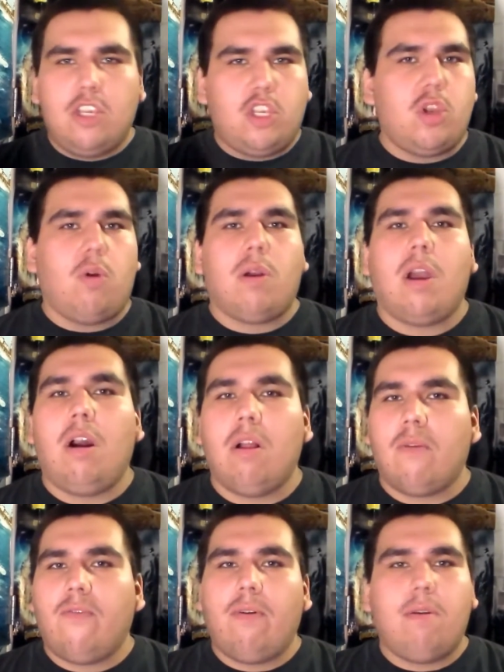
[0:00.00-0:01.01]
so
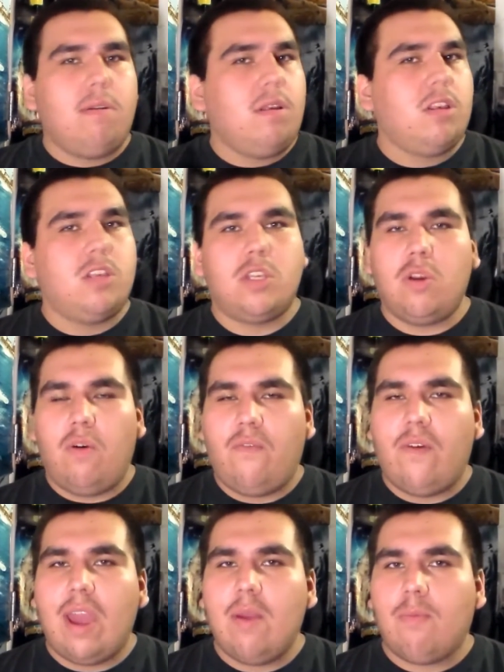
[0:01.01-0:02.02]
colorful, so
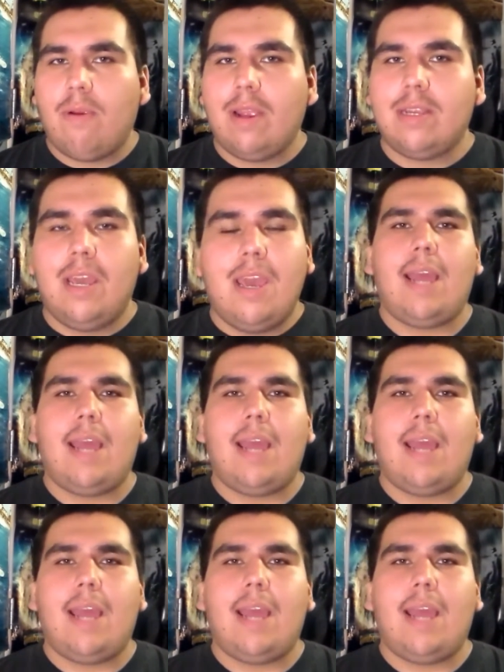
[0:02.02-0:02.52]
vibrant,